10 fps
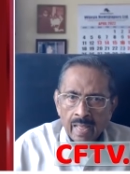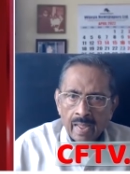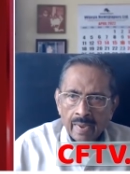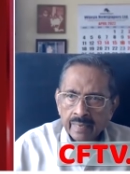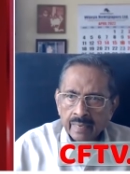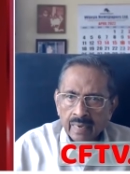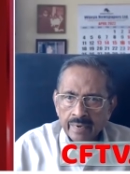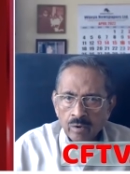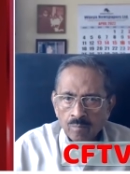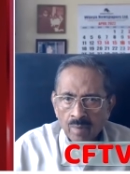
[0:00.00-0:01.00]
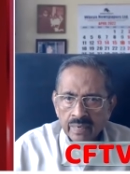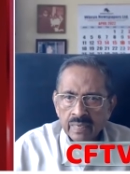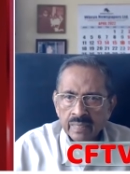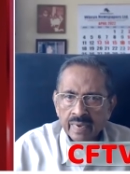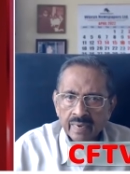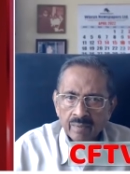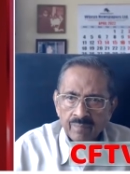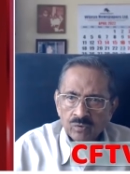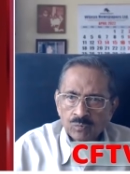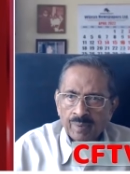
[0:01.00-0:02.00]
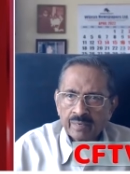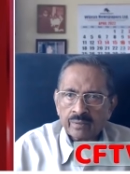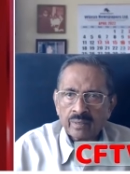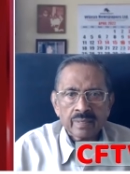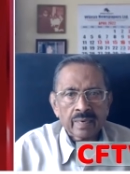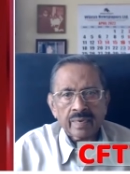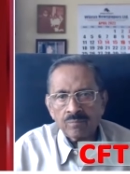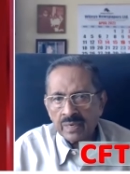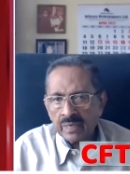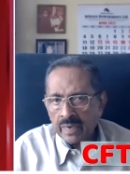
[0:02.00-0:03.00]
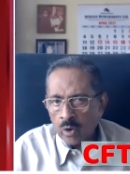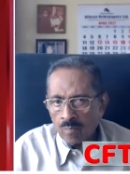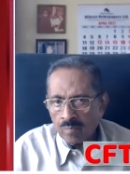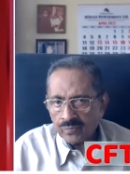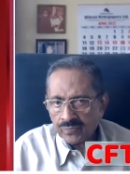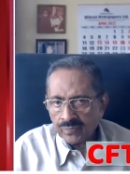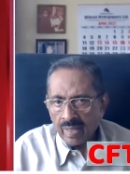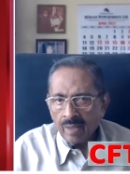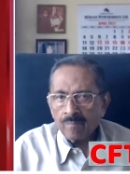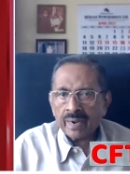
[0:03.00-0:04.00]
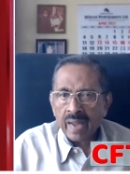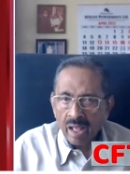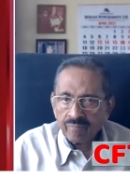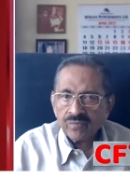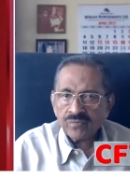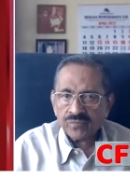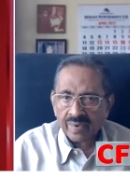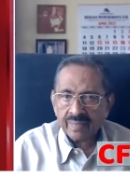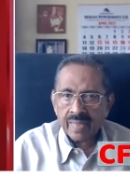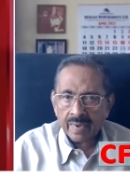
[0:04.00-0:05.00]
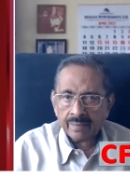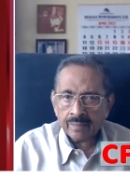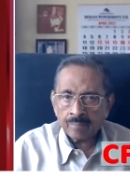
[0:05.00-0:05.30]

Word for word: And the kind of money that have been spent on that have been enormous. But having said that,